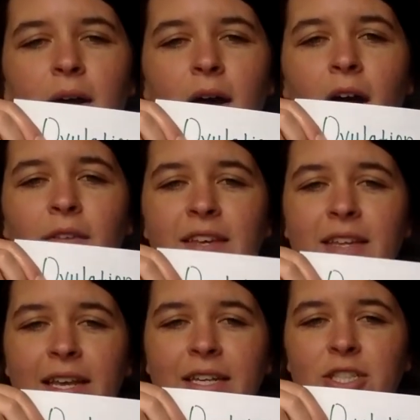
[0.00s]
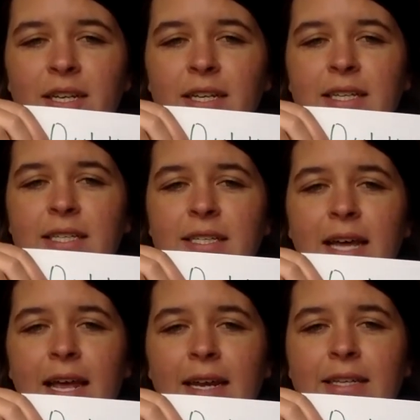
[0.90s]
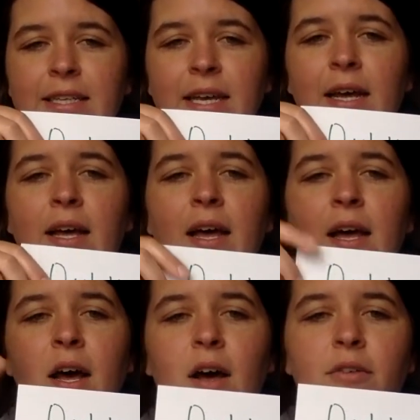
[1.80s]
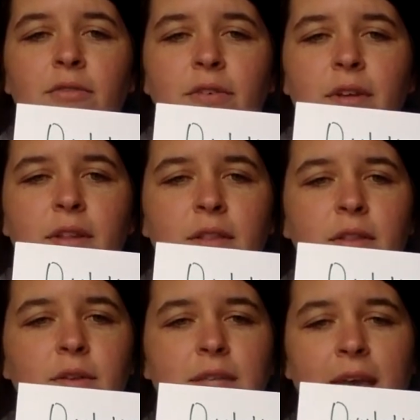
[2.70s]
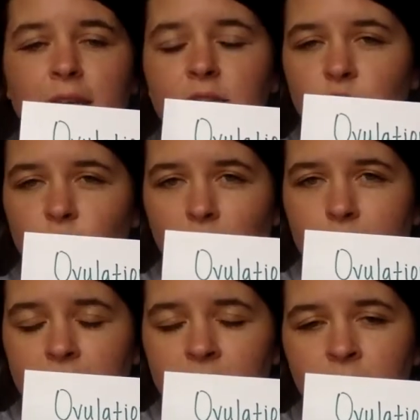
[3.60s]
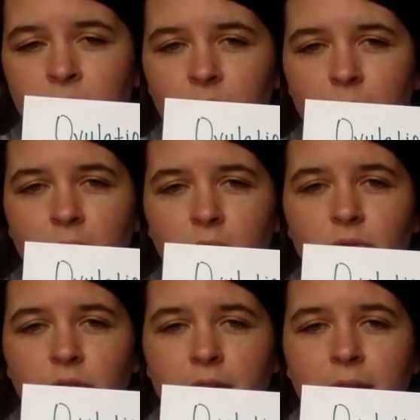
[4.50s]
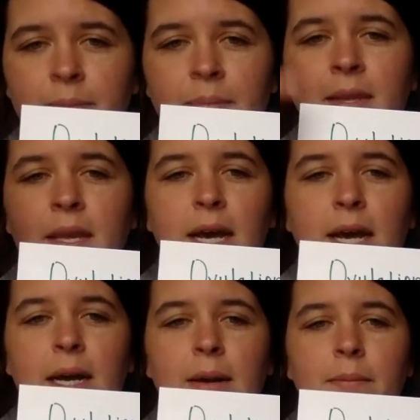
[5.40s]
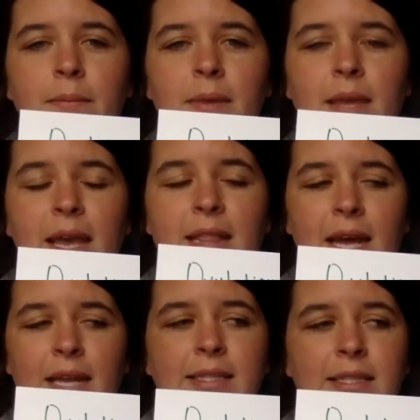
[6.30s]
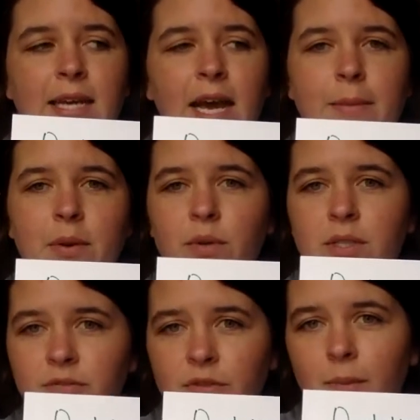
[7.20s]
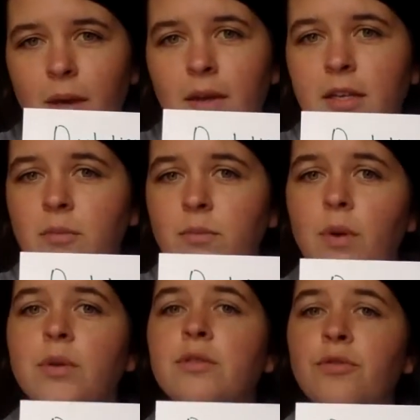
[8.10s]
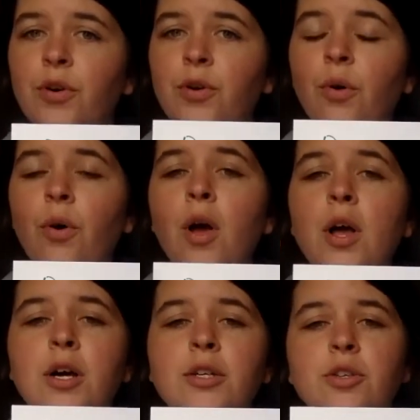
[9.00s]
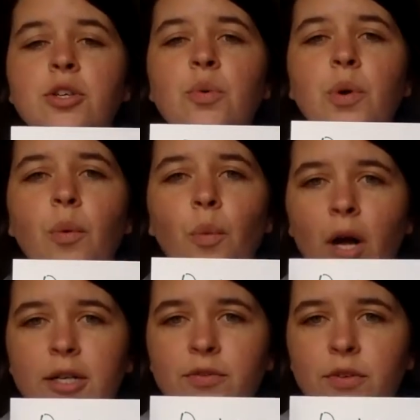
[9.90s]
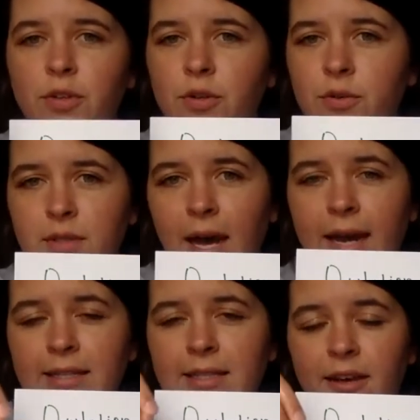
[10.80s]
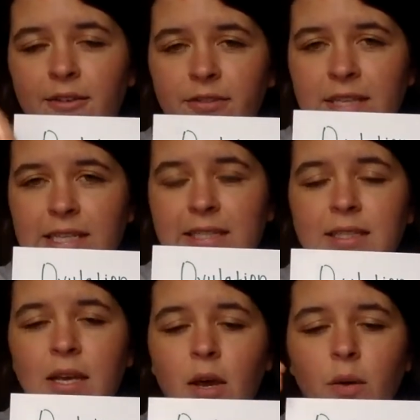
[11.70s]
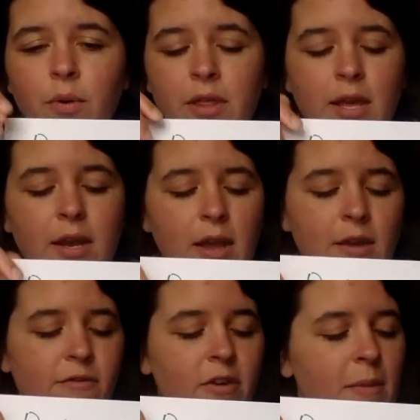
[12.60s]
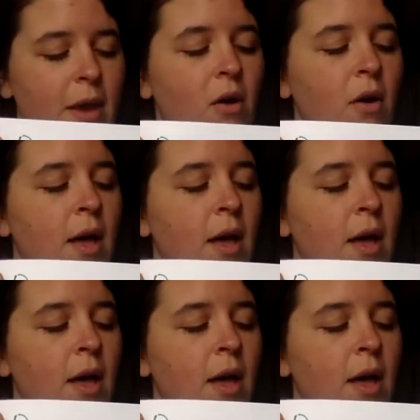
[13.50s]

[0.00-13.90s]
Ovulation is that idea of those eggs dropping from the ovary, and that is the time in which a female is most fertile. So you want to watch for those signs of heat within a female,